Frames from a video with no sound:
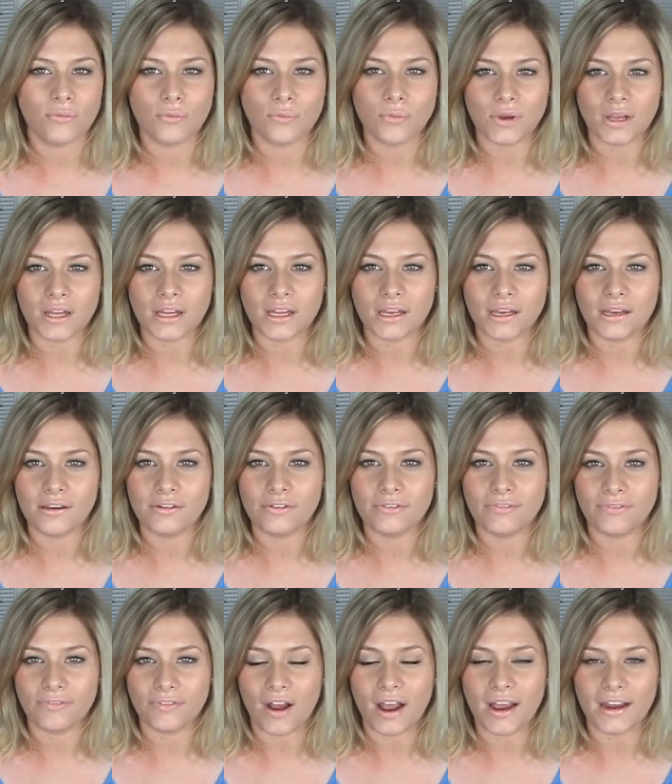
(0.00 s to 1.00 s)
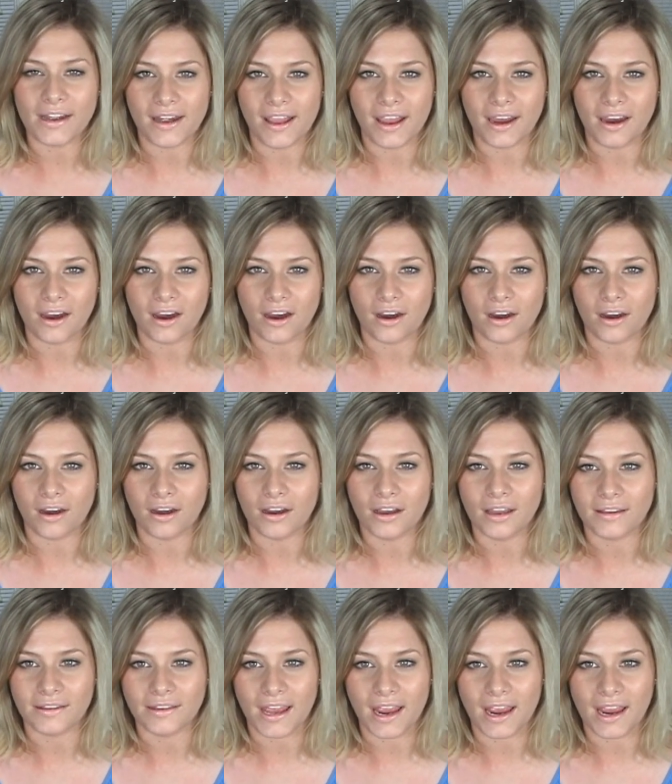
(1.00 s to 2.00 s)
really fine hair
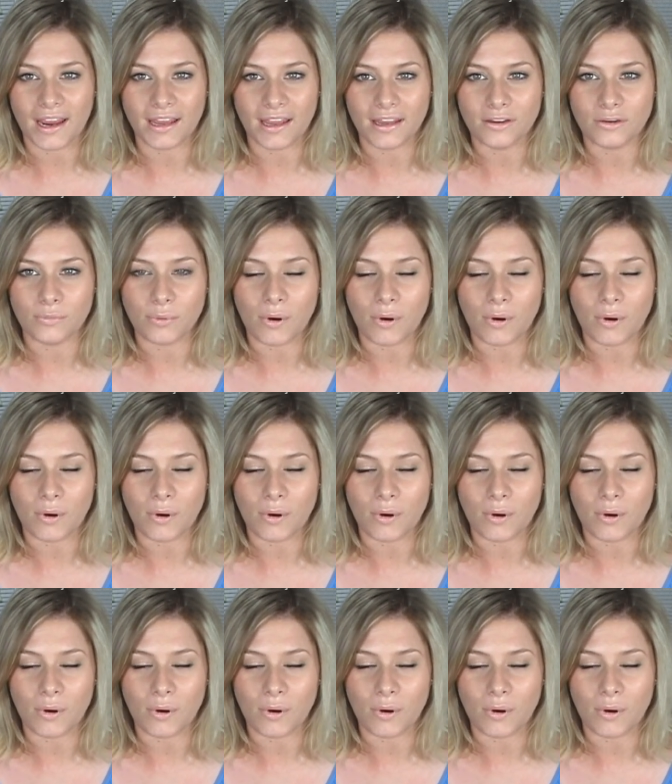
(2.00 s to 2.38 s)
that you